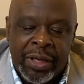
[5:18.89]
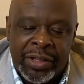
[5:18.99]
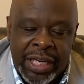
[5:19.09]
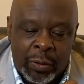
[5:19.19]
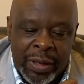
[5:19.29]

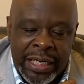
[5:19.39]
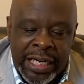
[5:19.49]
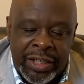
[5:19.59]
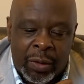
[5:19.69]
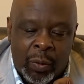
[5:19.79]
then we
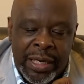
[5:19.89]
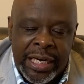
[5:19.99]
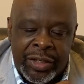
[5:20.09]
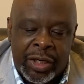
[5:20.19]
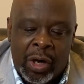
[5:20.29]
need to we
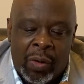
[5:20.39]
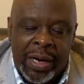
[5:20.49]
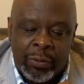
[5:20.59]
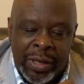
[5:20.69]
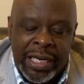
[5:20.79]
need to go
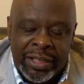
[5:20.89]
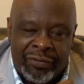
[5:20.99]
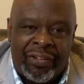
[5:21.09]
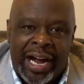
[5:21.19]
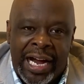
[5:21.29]
and we need to
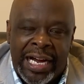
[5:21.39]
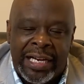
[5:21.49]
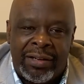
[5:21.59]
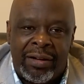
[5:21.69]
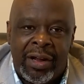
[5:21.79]

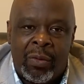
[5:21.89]
find